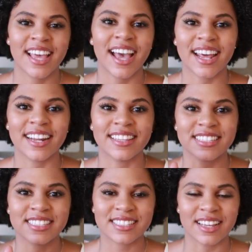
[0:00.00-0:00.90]
had
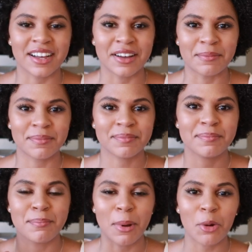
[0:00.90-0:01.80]
this um,
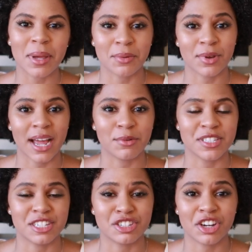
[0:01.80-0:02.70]
moment when I
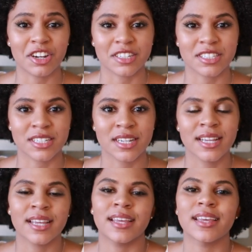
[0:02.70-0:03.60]
was in church
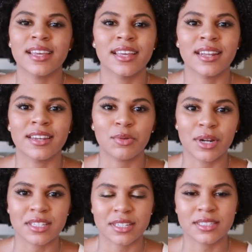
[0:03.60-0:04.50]
in
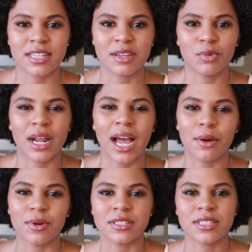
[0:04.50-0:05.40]
twenty sixteen when
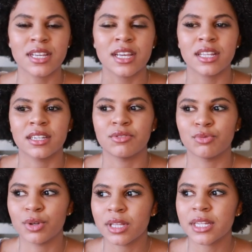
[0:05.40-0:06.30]
I was
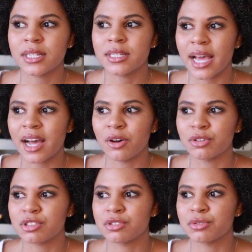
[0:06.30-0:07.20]
really
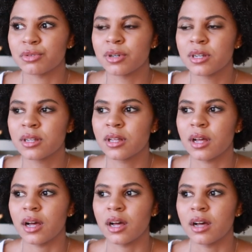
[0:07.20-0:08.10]
down to,
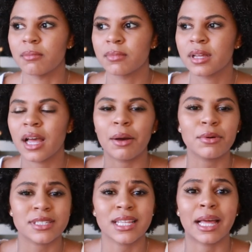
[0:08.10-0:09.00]
um, I
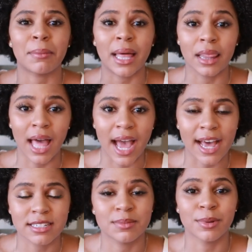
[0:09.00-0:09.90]
won't say like my
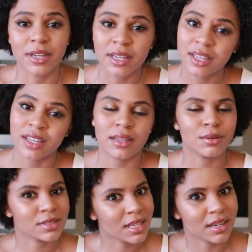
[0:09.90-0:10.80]
last, but it
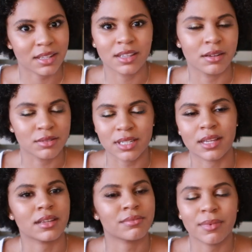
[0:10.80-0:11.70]
was kind of close.
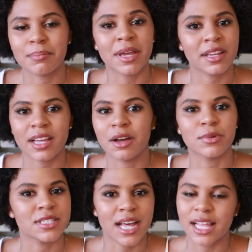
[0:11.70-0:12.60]
Like my bank account
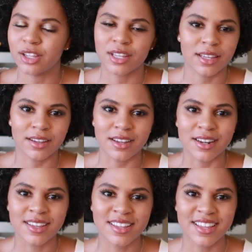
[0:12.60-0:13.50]
was not looking good.
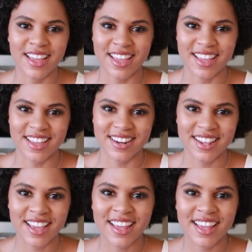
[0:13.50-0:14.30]
And